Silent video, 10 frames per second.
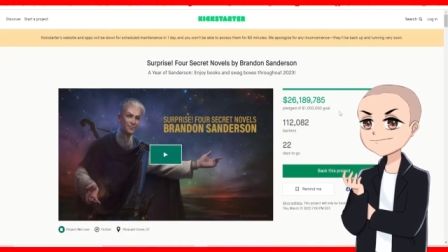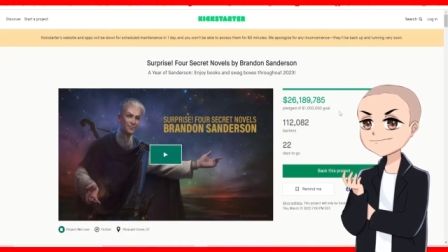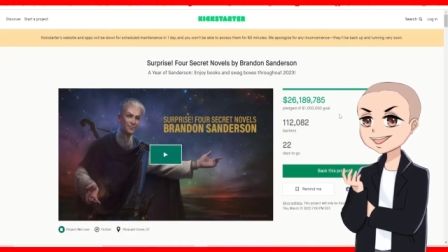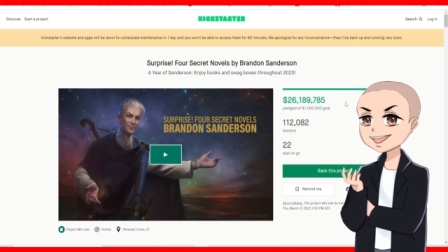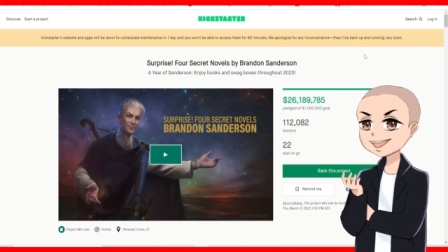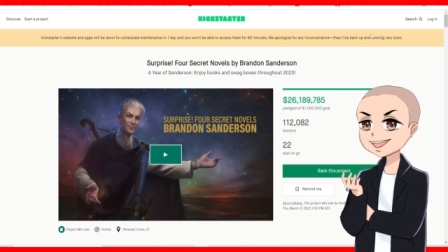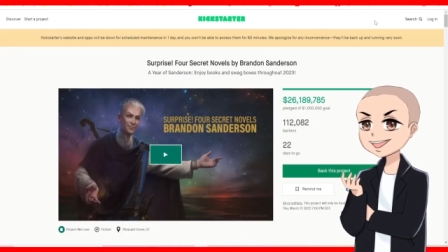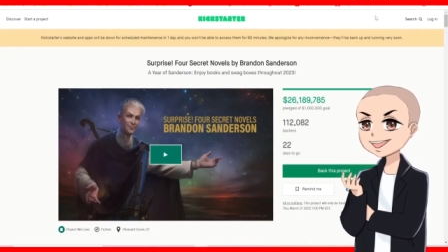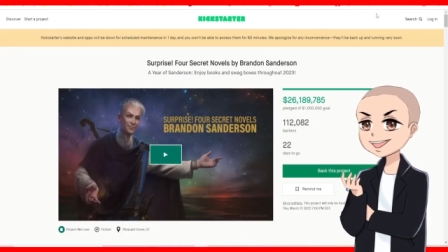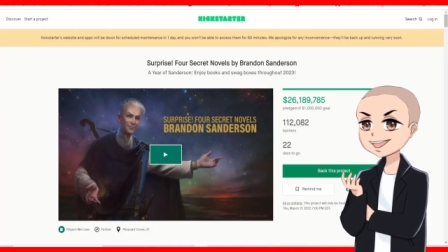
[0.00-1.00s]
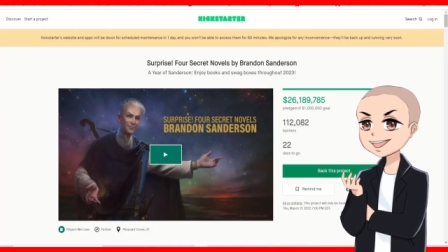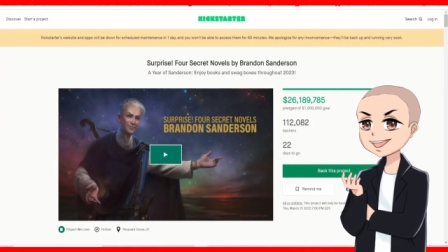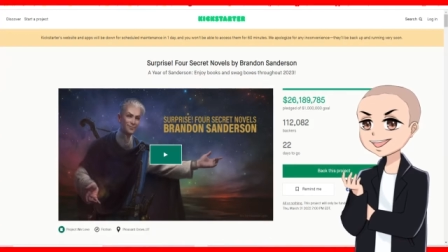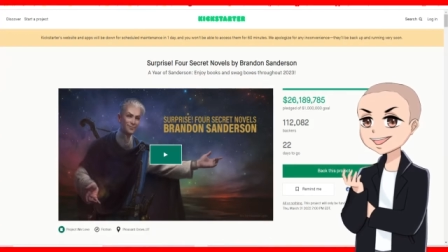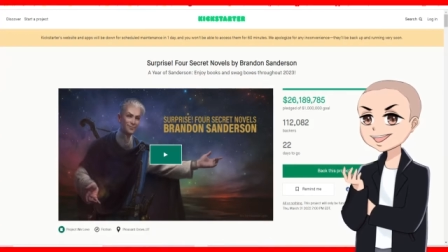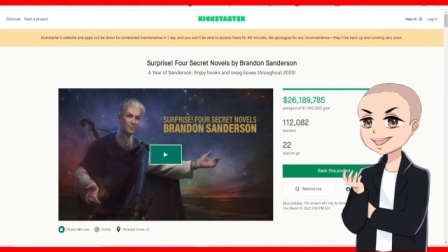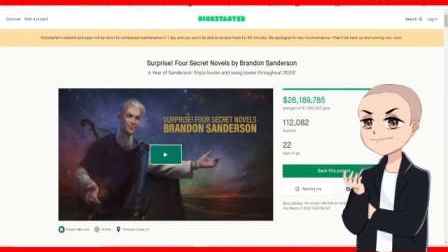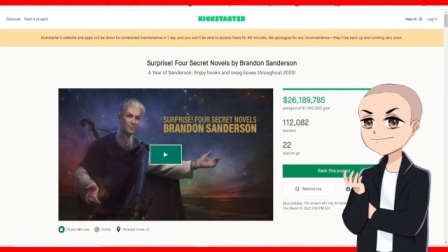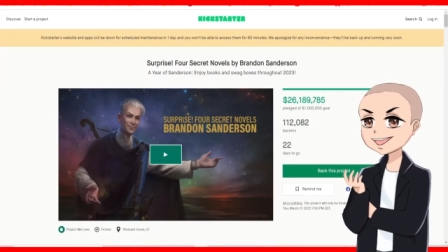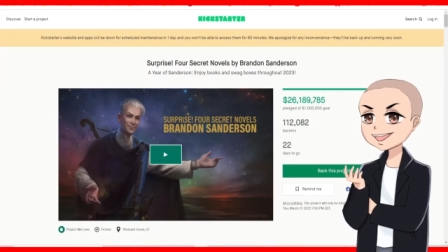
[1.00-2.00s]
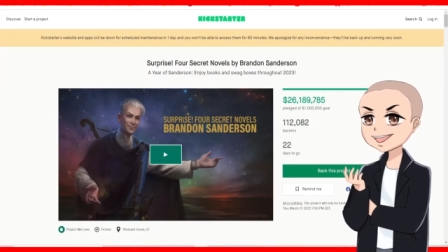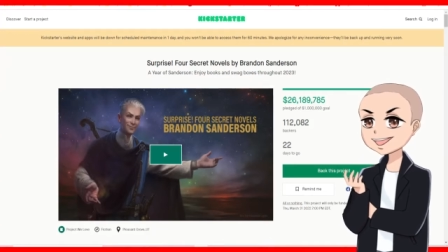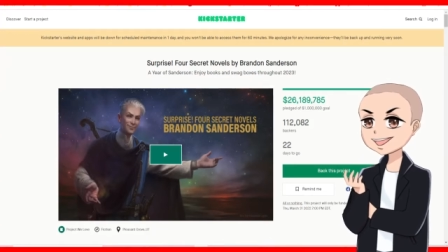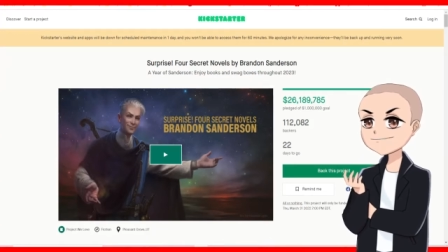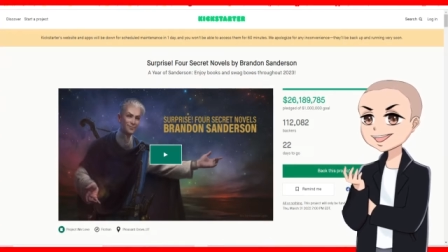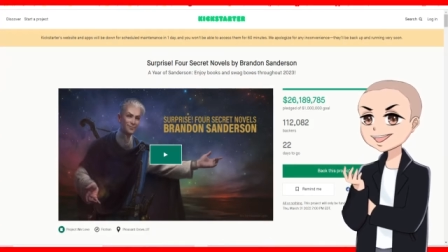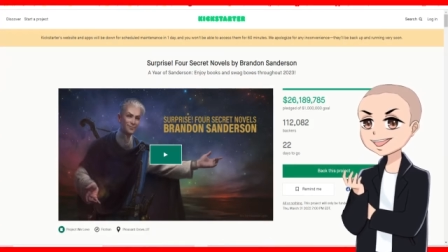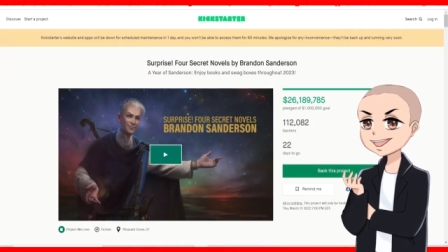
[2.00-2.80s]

And they are acting, they are acting as